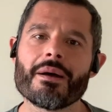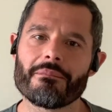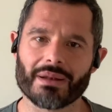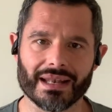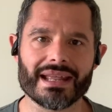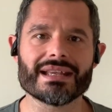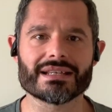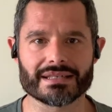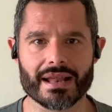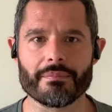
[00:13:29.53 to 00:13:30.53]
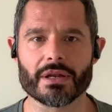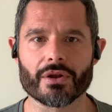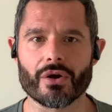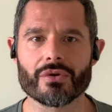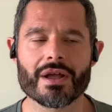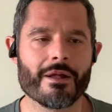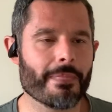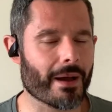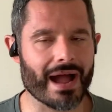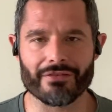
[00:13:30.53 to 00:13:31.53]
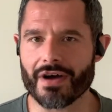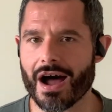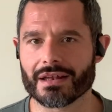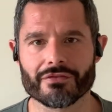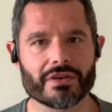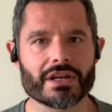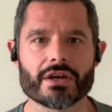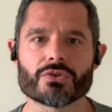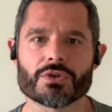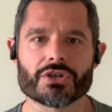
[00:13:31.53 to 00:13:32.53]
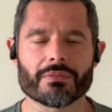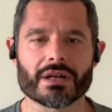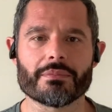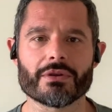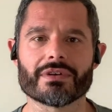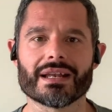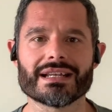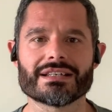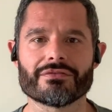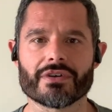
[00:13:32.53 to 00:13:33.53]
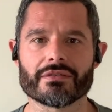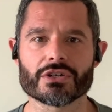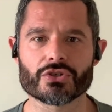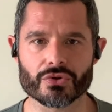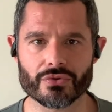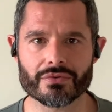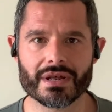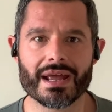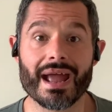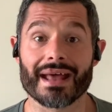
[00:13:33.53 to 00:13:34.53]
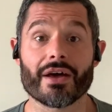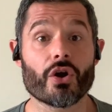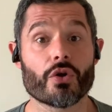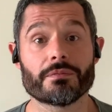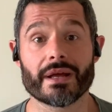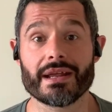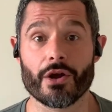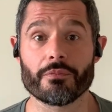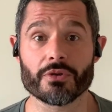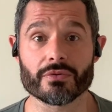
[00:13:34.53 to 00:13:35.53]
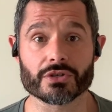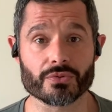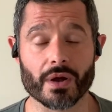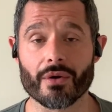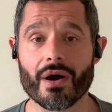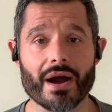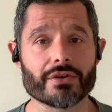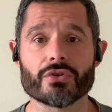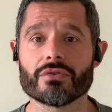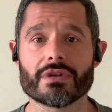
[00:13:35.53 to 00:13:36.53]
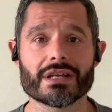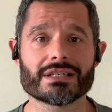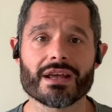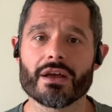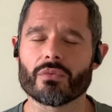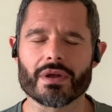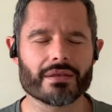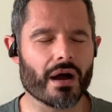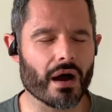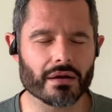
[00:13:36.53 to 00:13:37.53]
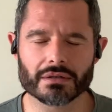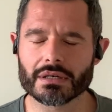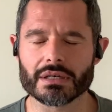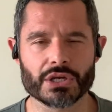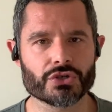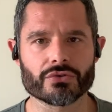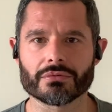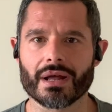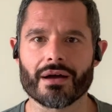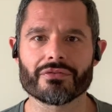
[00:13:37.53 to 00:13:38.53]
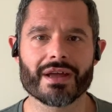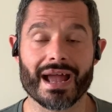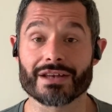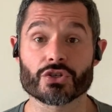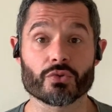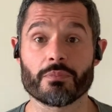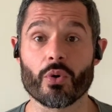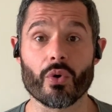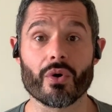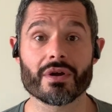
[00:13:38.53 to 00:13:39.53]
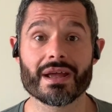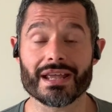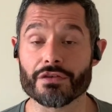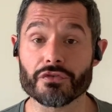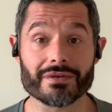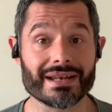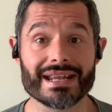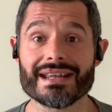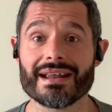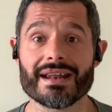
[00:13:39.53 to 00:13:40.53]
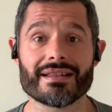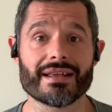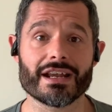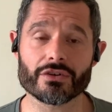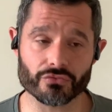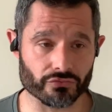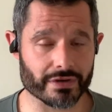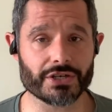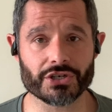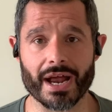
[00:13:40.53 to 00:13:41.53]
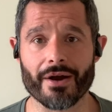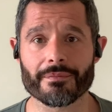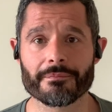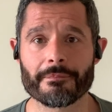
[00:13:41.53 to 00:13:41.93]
please let me know. I have other videos which I'm going to be releasing very soon, and I hope they help you as well. I do this with unconditional love and support. If you need anything, reach out.